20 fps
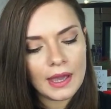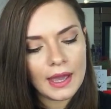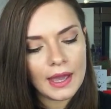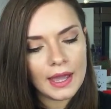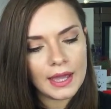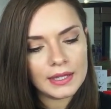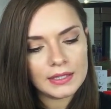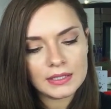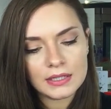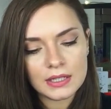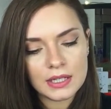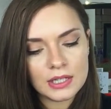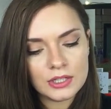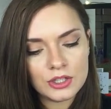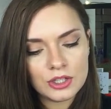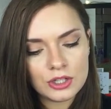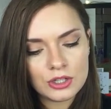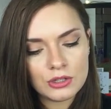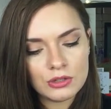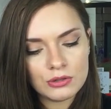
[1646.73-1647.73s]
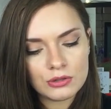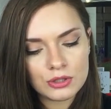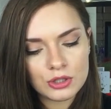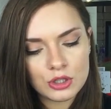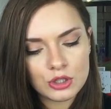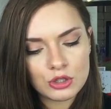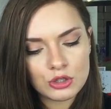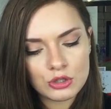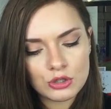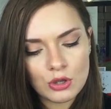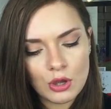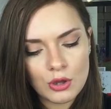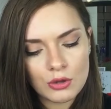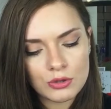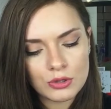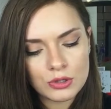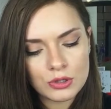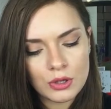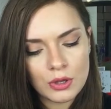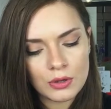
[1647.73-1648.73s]
And it just looked so,
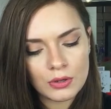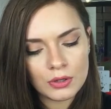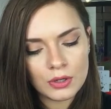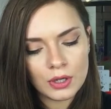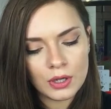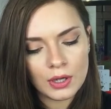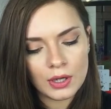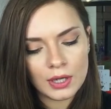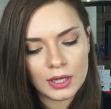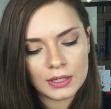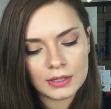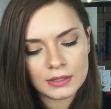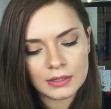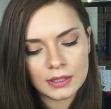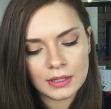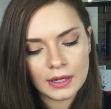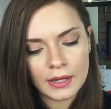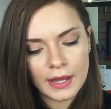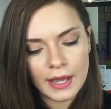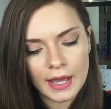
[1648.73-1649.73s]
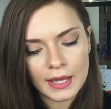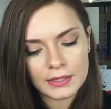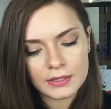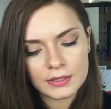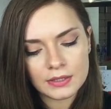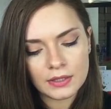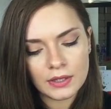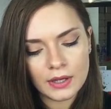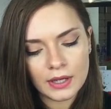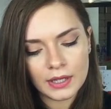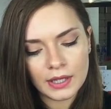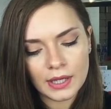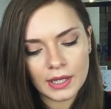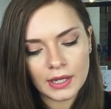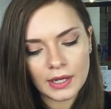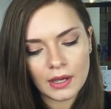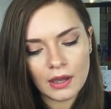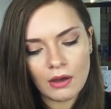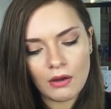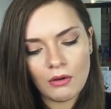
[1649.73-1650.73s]
so good that I had to go and get it.